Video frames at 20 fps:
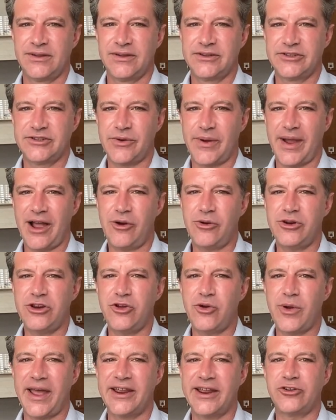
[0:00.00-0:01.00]
So how do
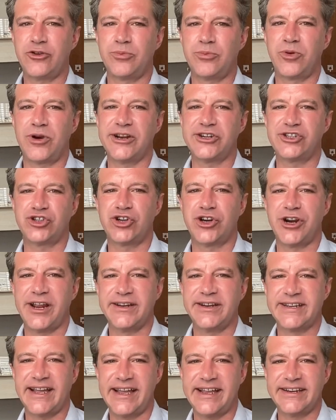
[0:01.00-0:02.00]
you handle pressure
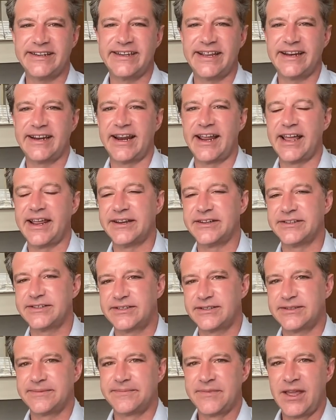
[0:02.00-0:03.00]
and tight
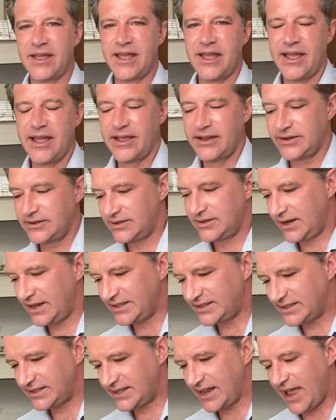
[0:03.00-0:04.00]
deadlines?
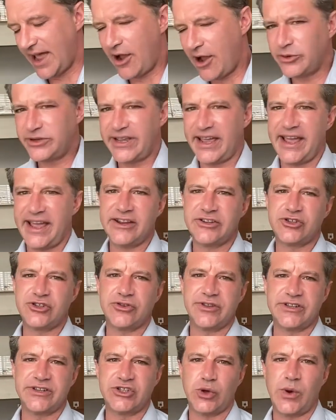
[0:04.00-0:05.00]
Let's see how to answer
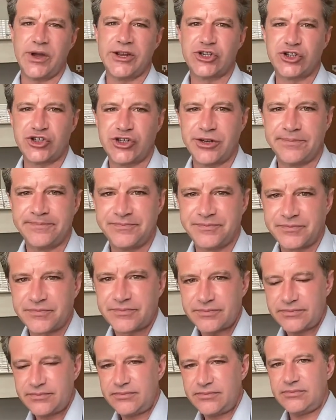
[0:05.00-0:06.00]
this question.
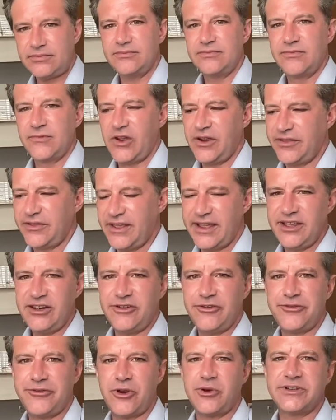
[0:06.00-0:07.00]
The
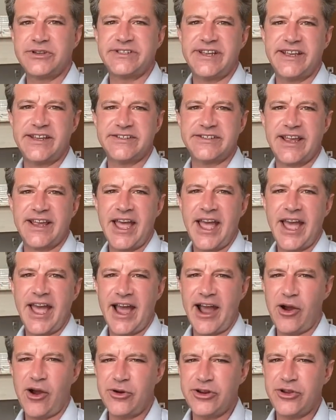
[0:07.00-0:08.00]
interviewer says,
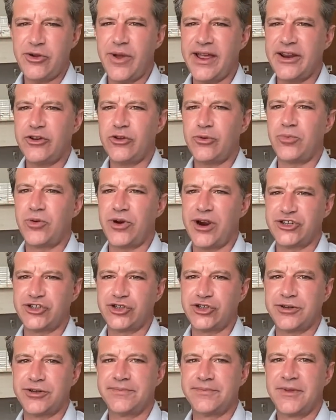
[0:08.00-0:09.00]
how do you handle
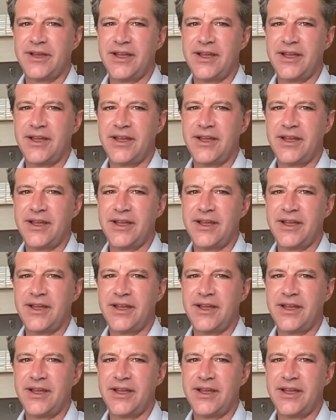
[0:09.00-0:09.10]
pressure